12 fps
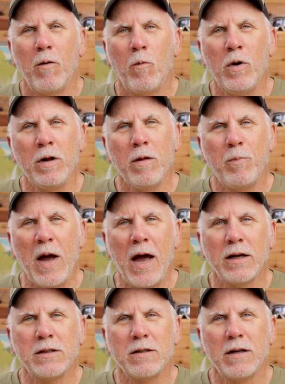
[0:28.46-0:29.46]
one of the
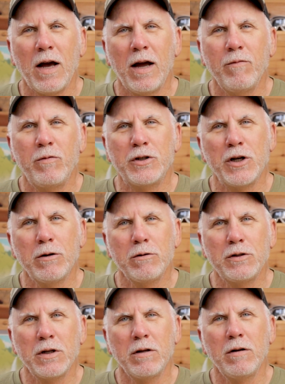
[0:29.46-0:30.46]
packs that I've
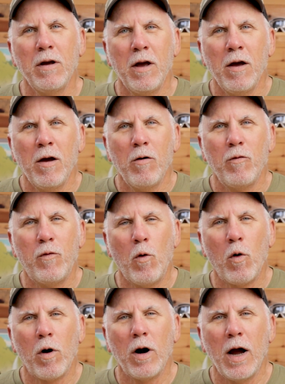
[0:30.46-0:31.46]
chosen
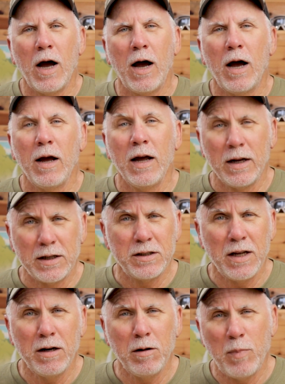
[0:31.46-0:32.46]
for
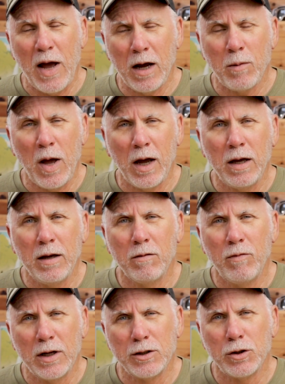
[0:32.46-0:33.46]
extended backpacking
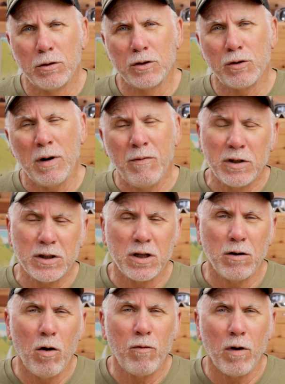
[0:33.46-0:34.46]
adventures, or even just
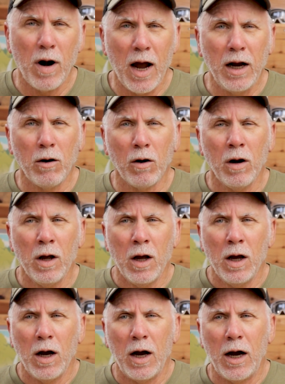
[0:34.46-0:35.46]
an overnighter,
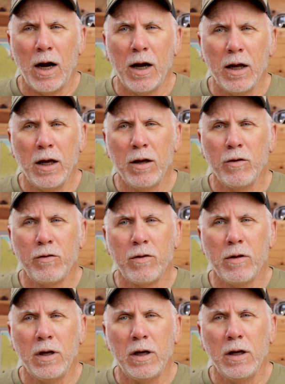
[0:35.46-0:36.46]
is
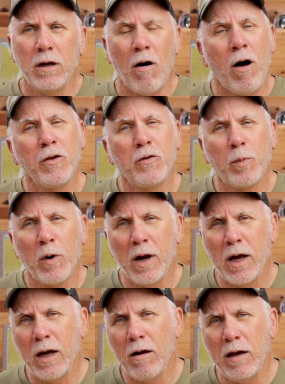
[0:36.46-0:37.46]
the
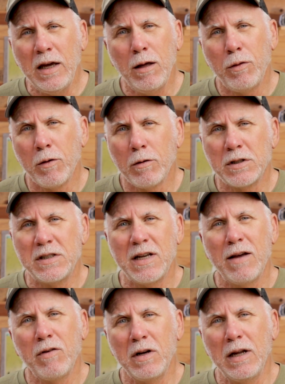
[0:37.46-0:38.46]
Osprey Aether
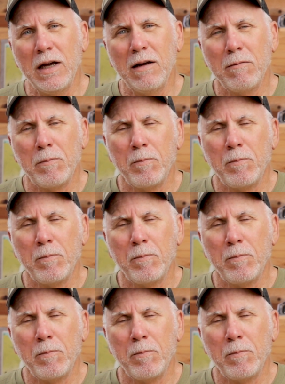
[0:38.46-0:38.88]
70.